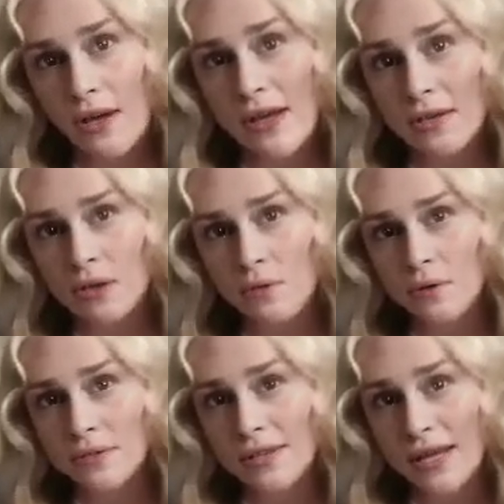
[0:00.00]
way
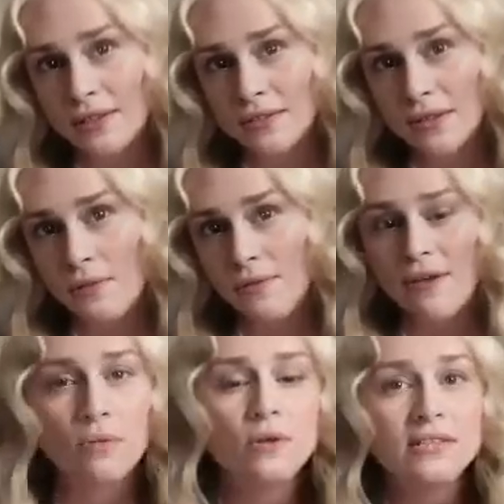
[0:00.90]
towards the landscape of
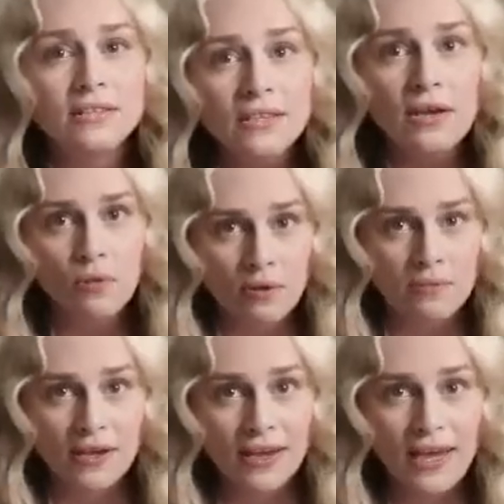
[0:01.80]
how we see
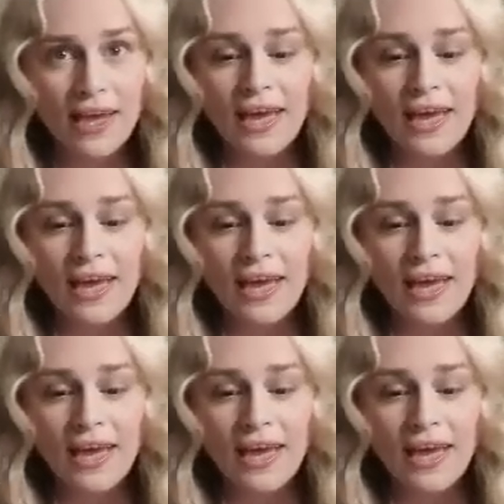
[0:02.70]
women